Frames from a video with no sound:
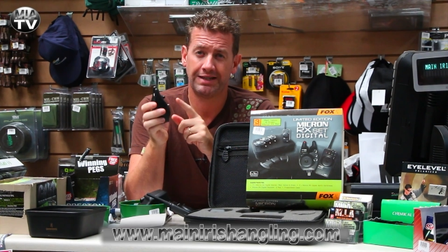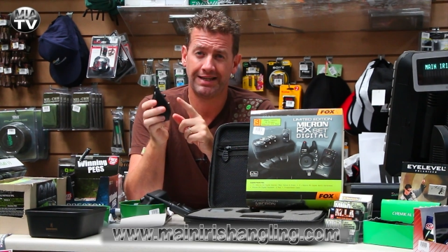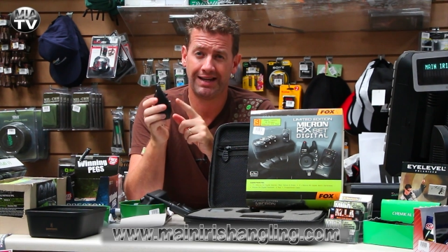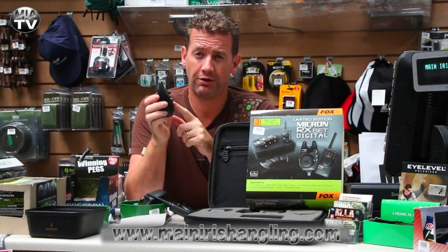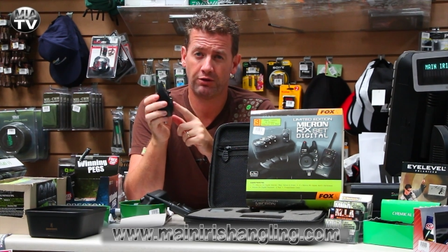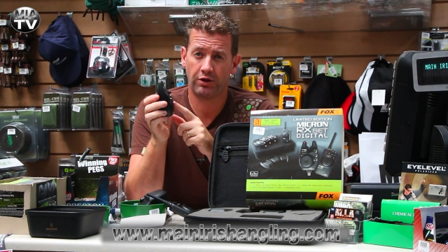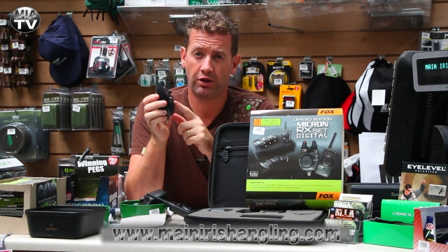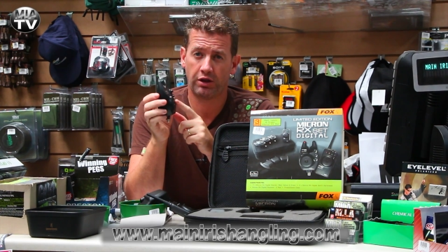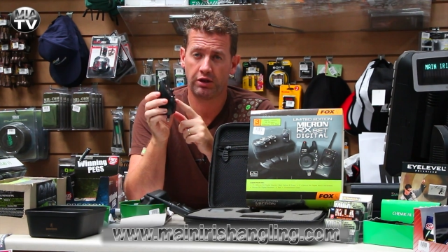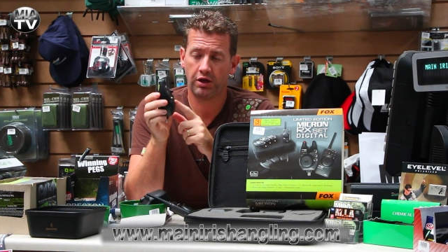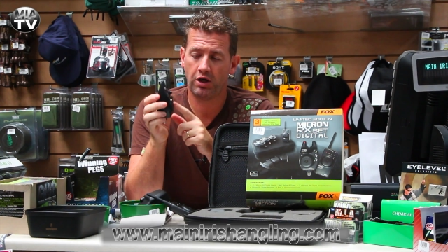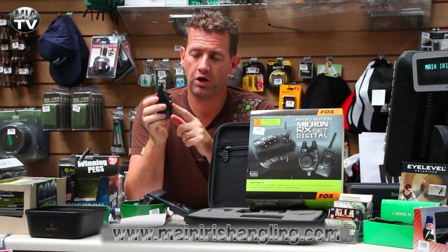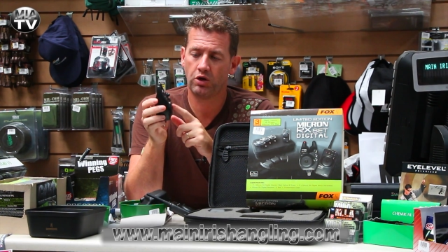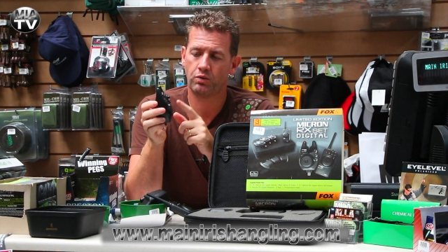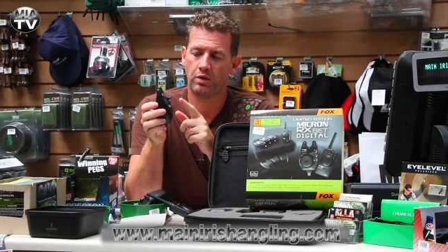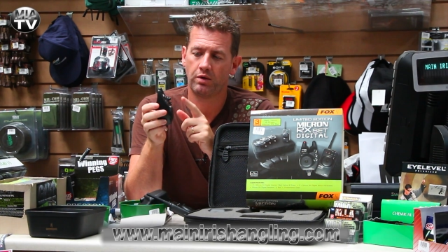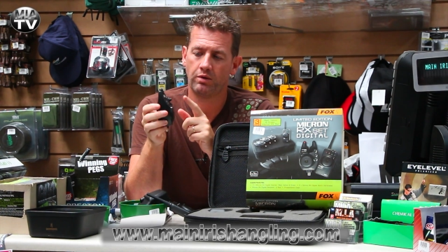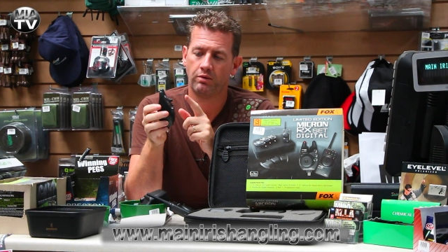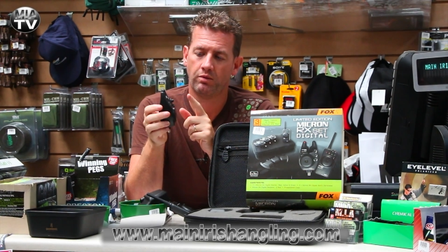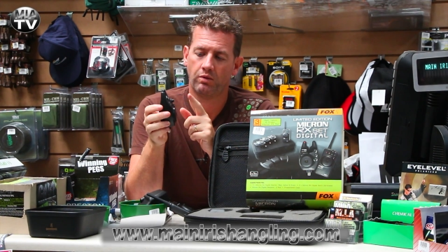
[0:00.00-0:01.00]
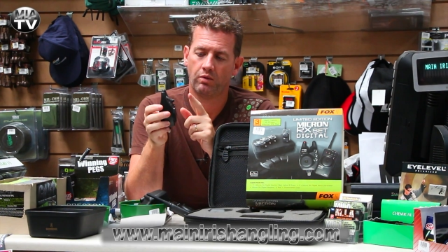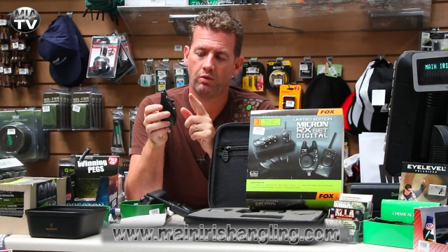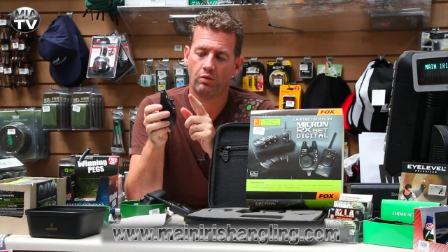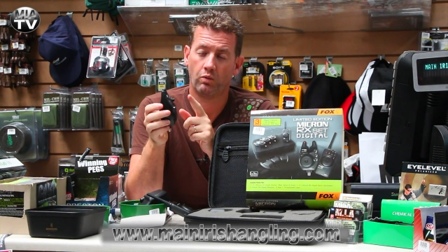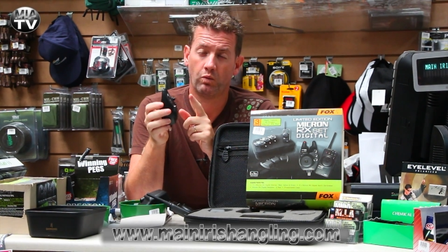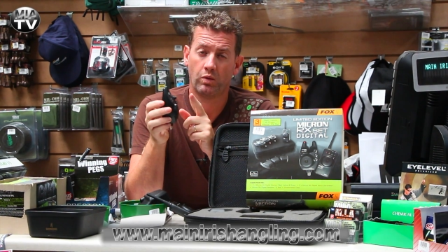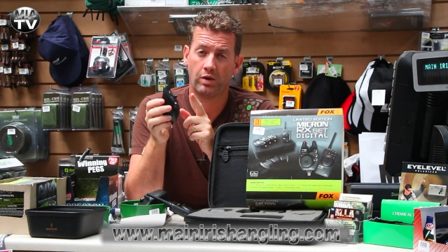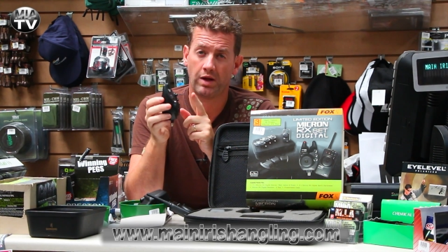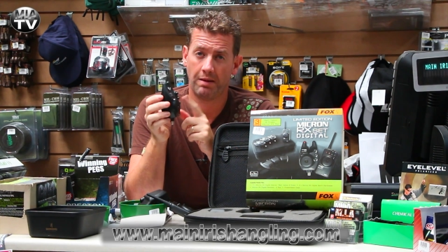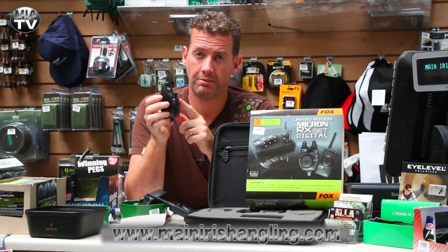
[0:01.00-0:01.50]
Now, the third one
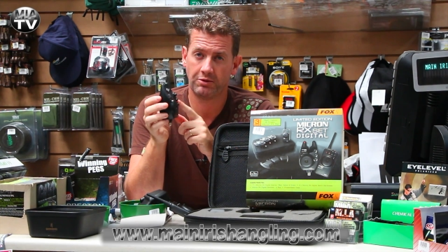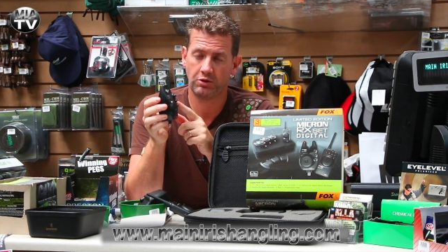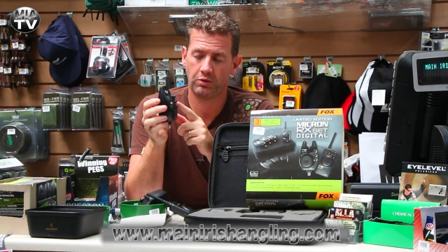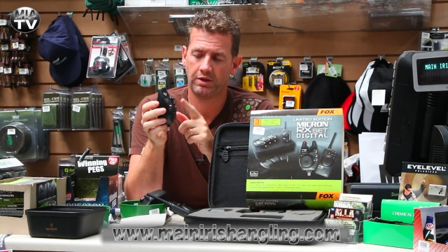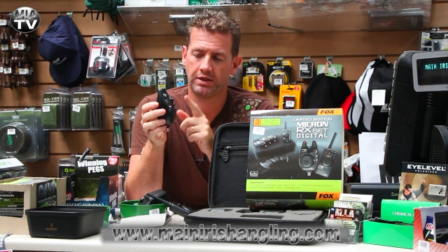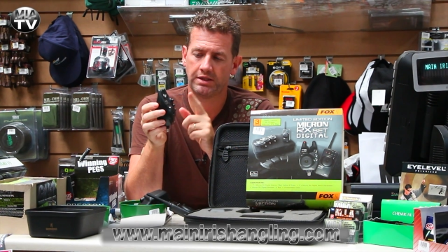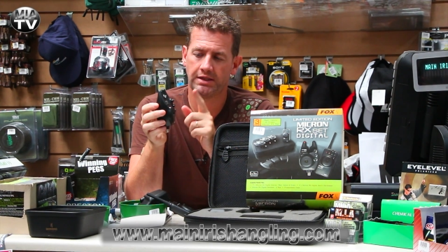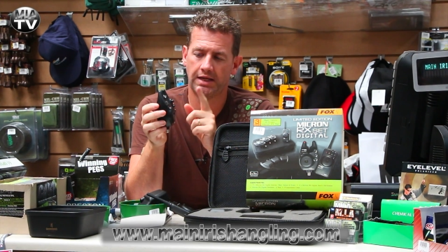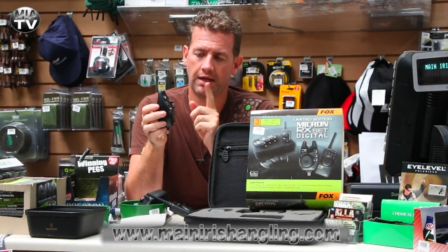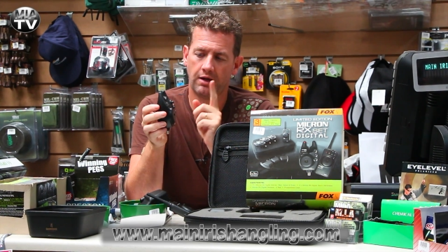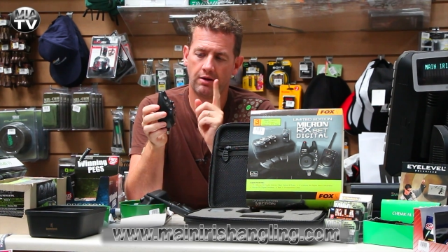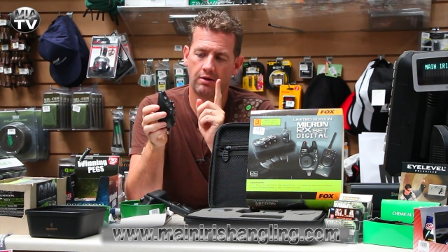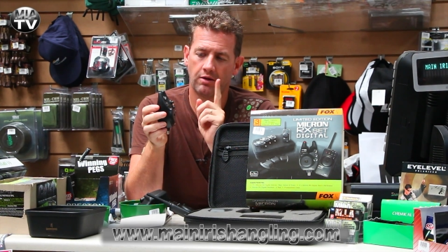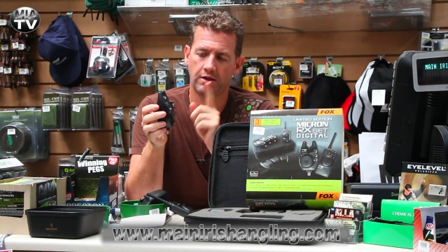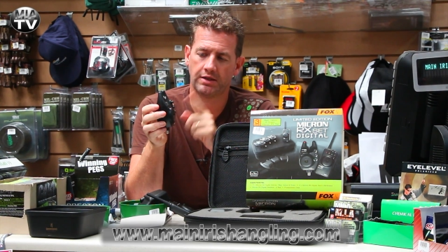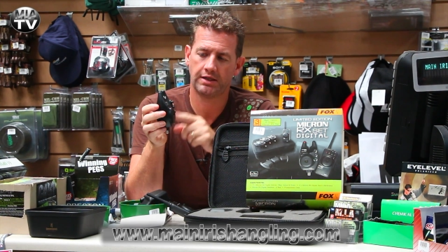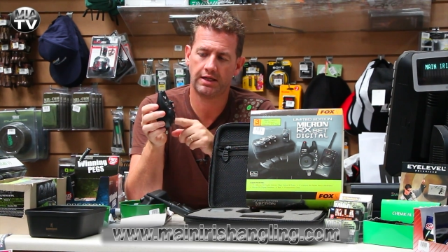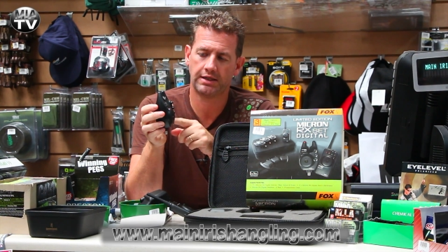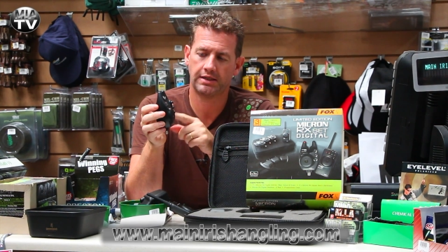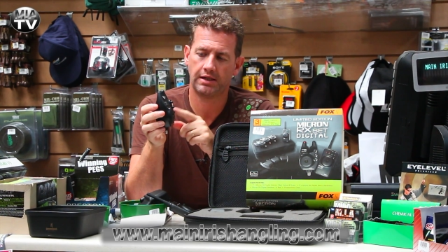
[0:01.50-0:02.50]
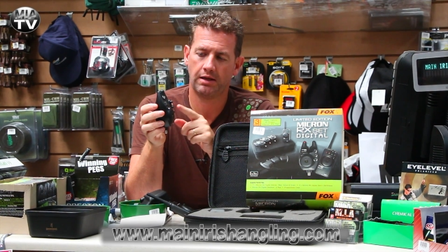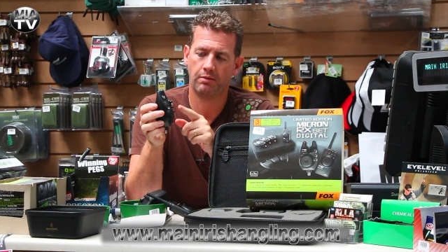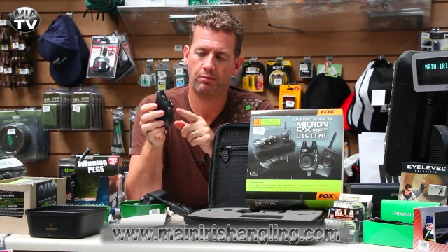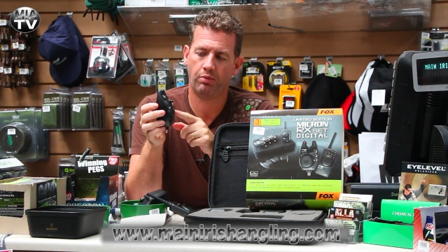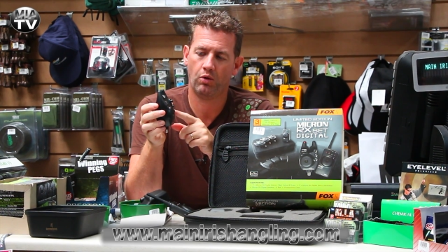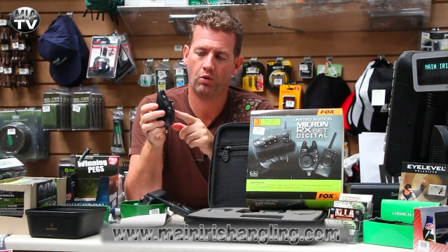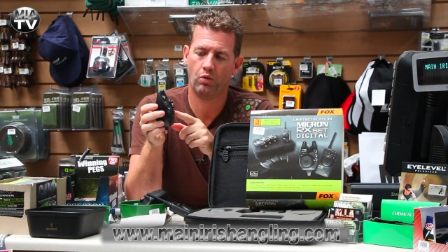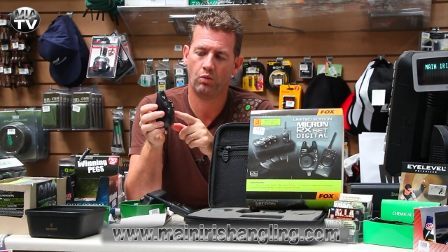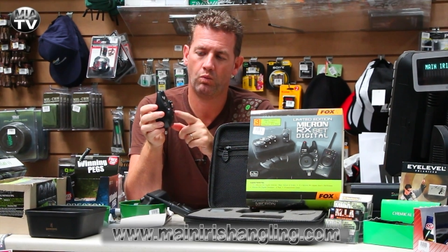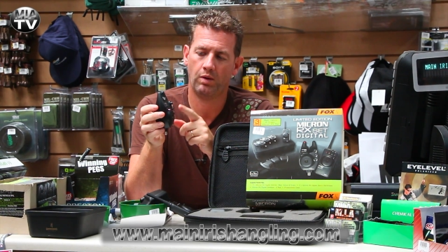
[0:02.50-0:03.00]
we'll come to in a second because that's the
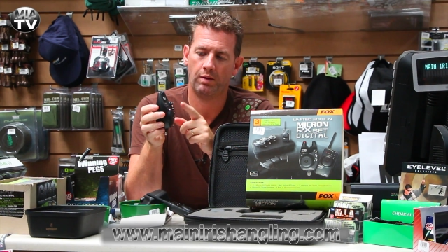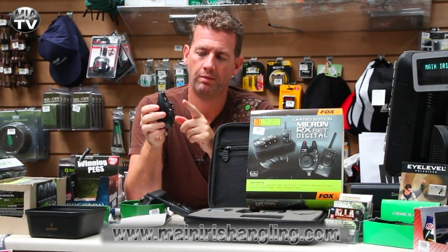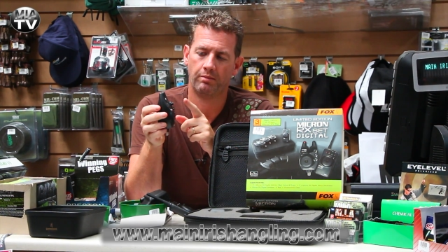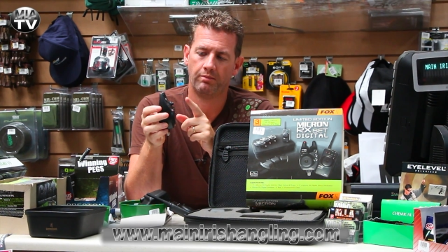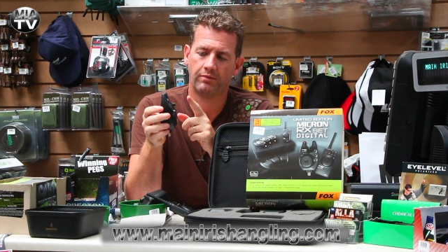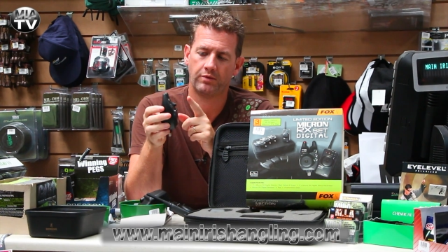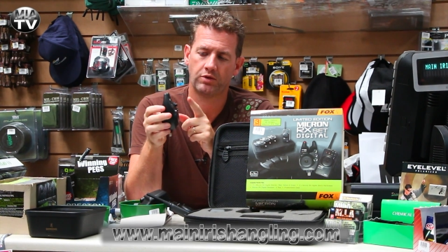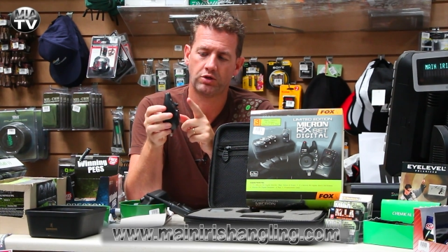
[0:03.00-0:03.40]
important one.